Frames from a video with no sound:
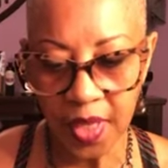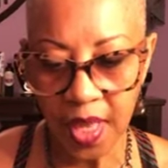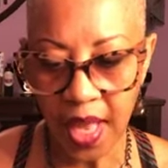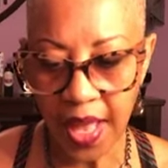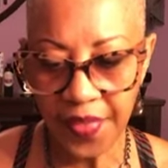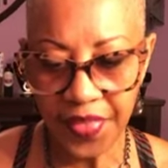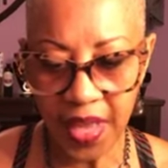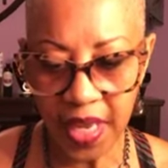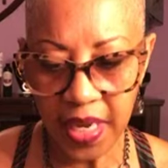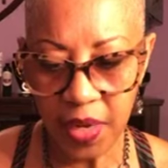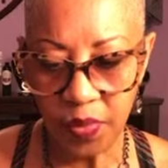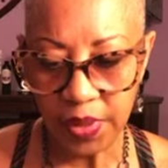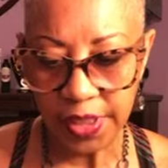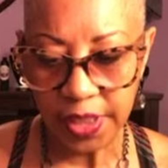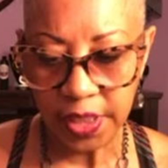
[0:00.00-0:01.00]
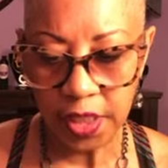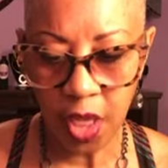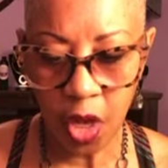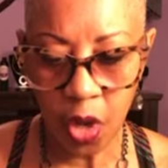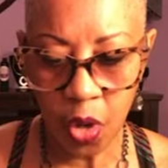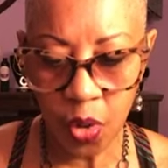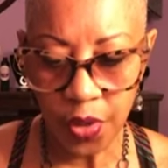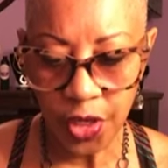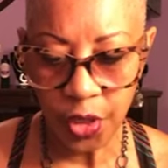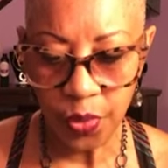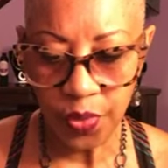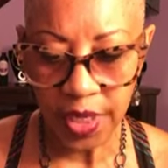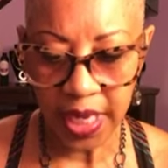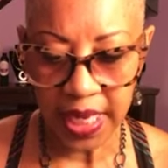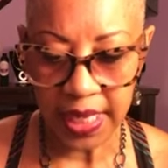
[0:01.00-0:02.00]
I thought they were so
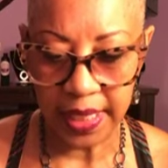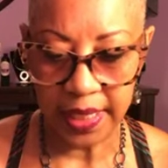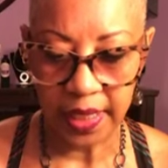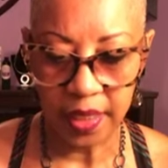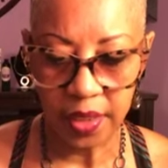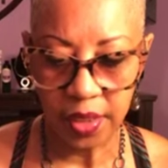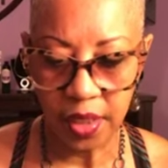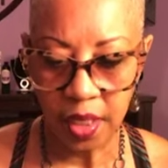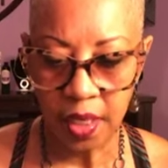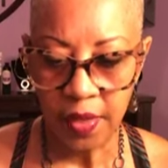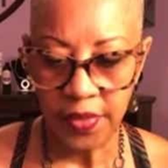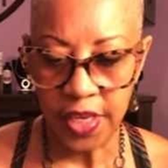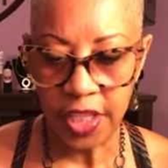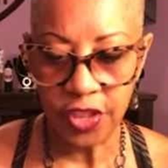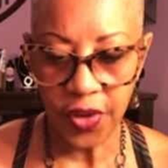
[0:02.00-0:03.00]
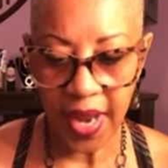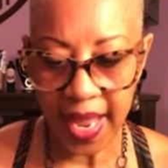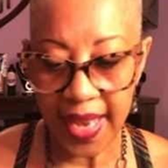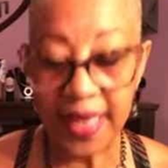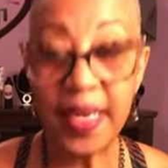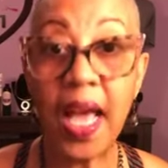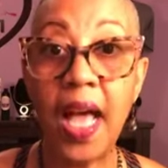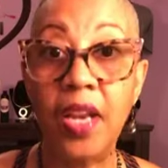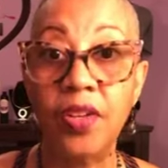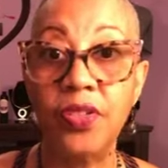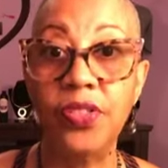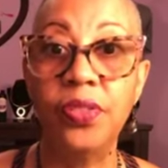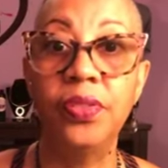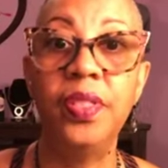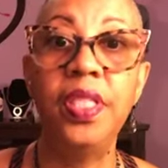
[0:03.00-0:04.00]
unique. These are
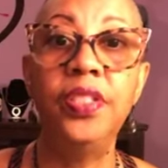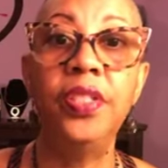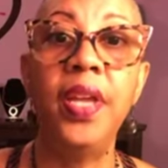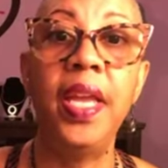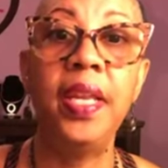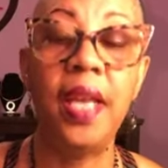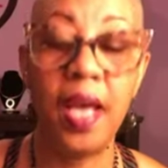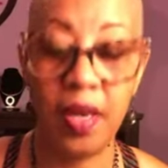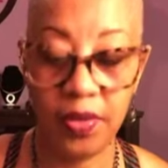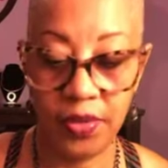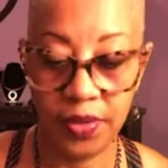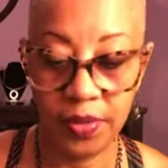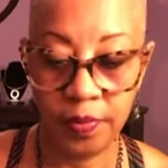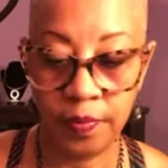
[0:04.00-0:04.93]
$8. These are $8.